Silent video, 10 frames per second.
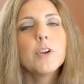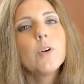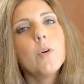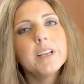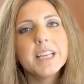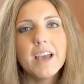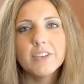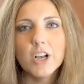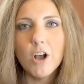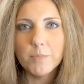you're going to have
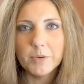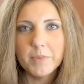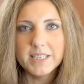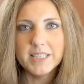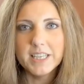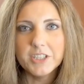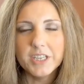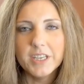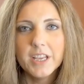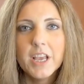a compromise kitchen,